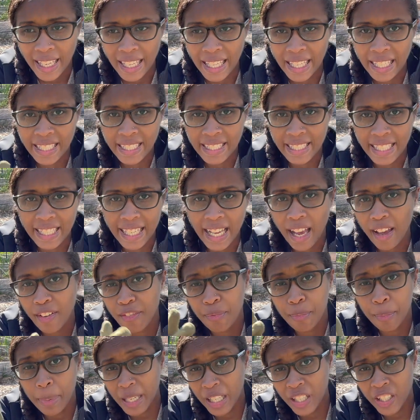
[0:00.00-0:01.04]
it did
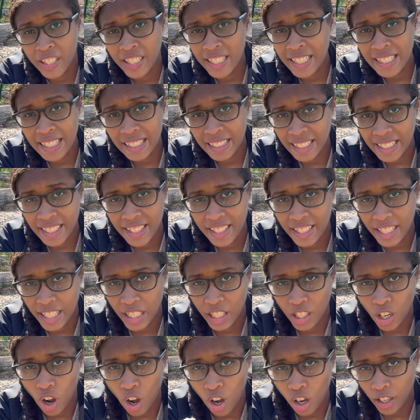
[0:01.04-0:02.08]
have berries
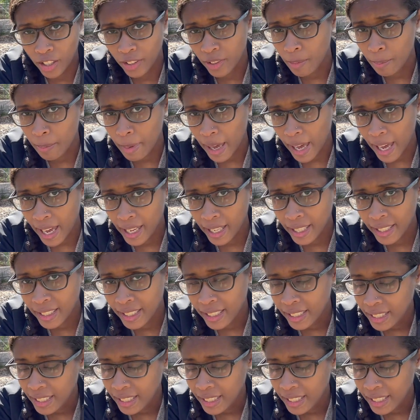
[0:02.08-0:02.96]
listed on the bag,